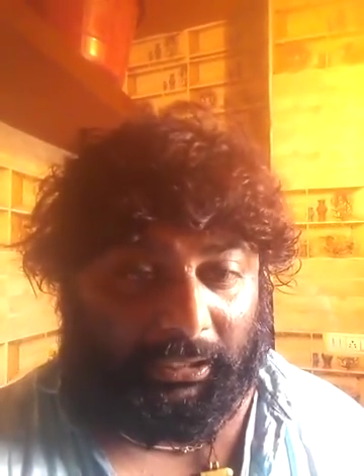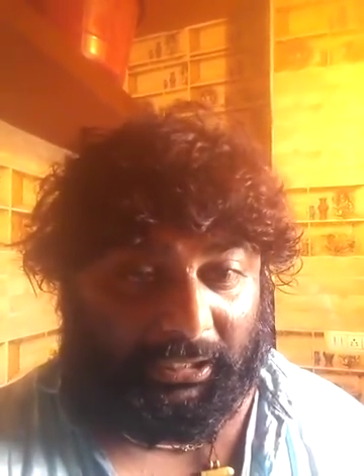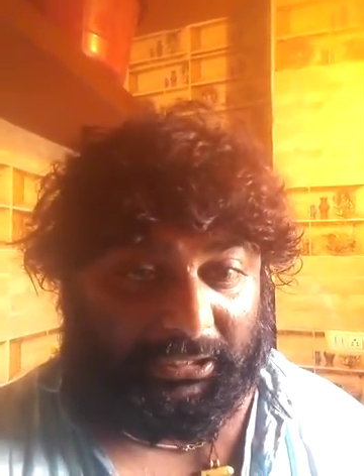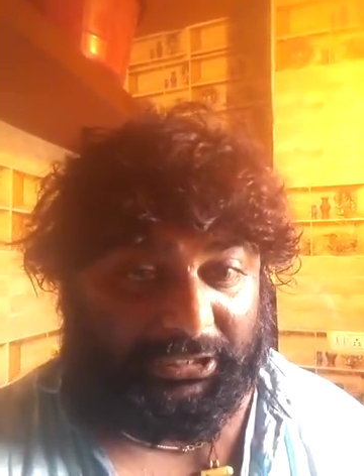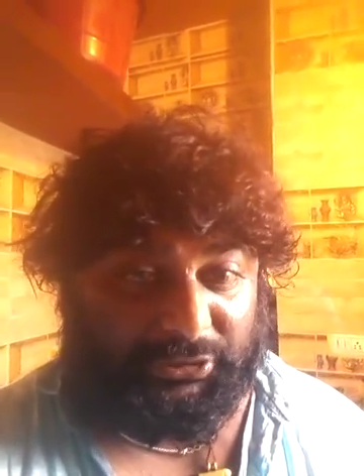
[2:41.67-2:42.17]

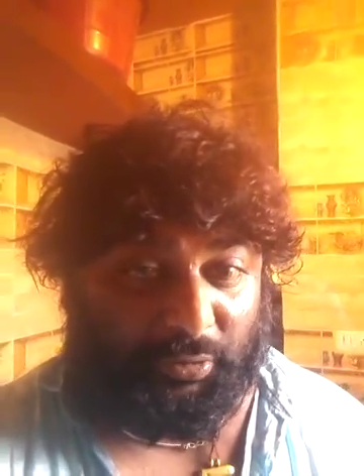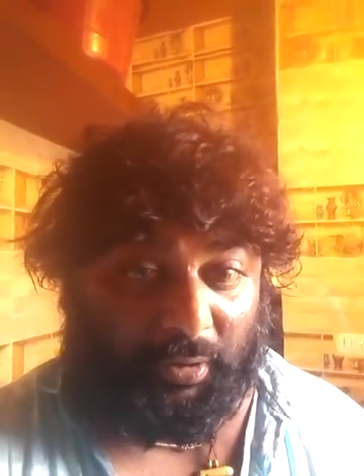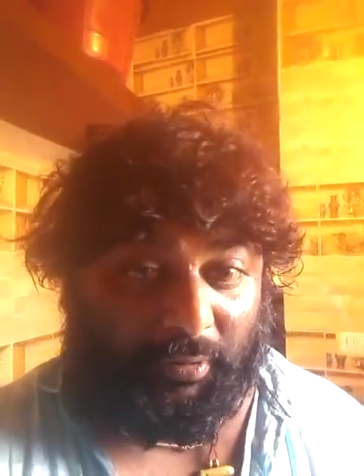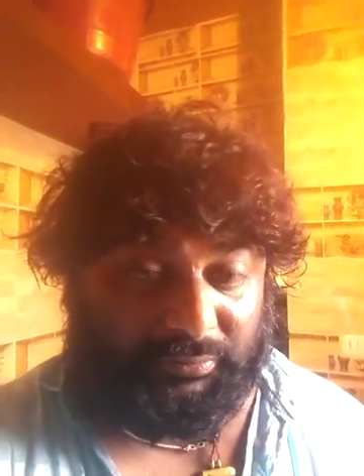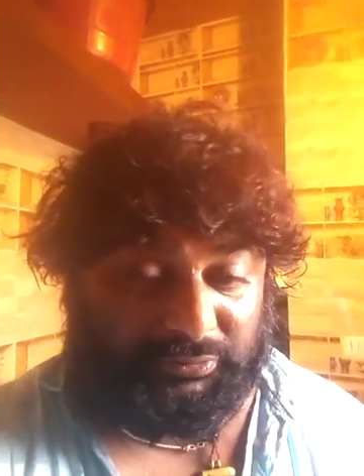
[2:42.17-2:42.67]
And at least
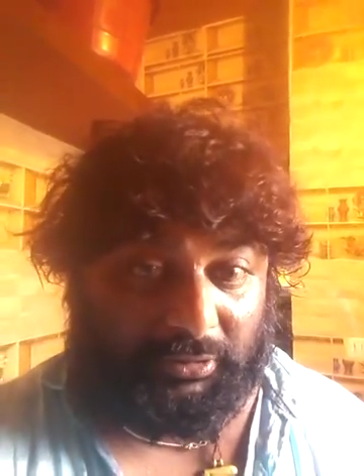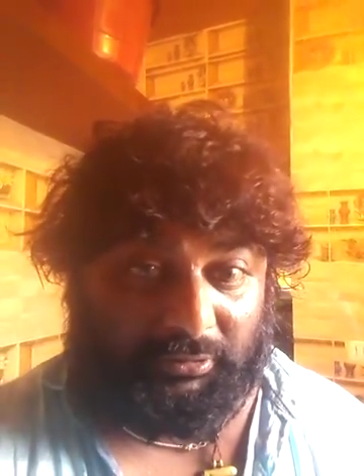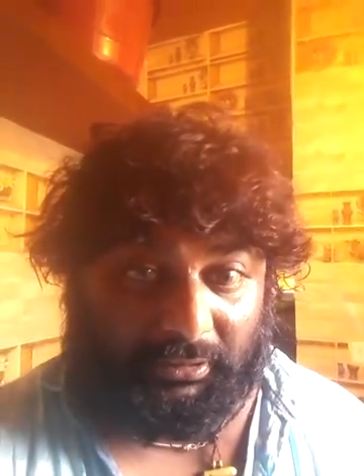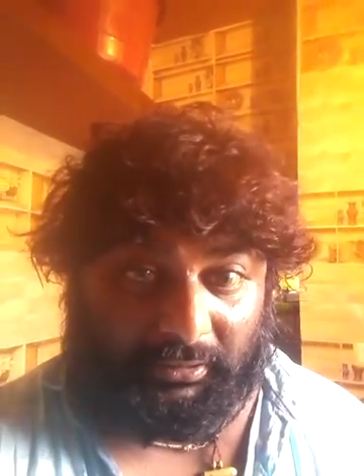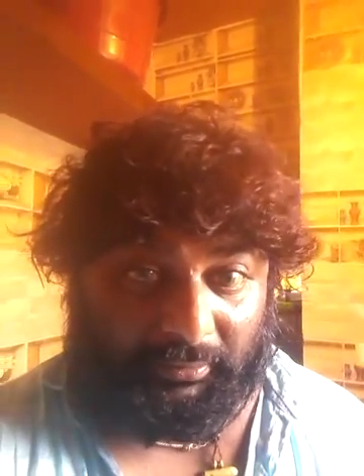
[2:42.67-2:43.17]
you have
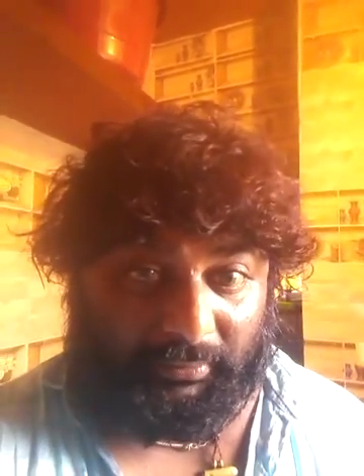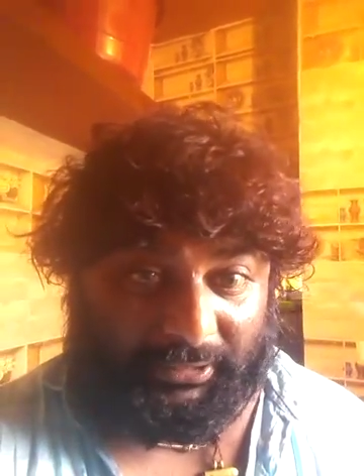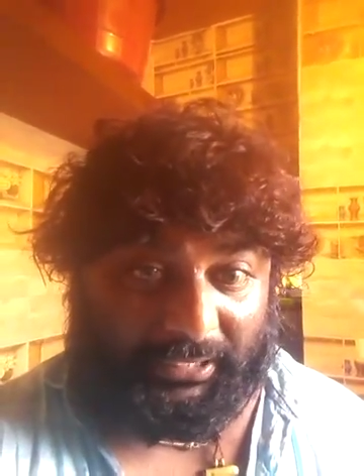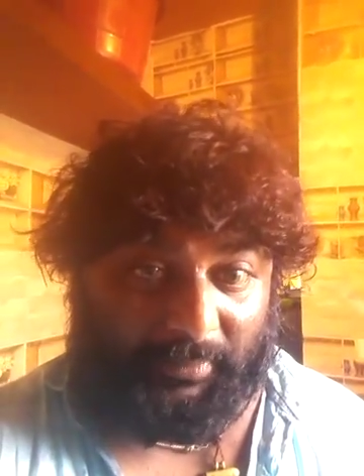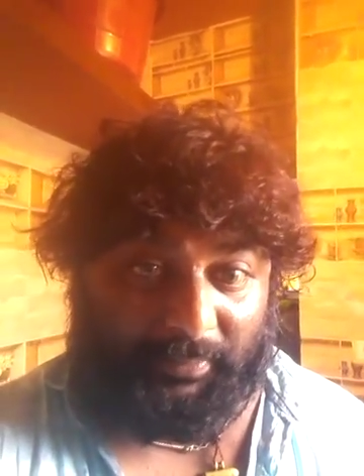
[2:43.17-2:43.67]
observed
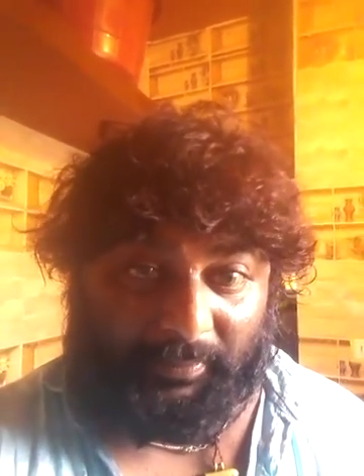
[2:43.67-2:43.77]
Mandya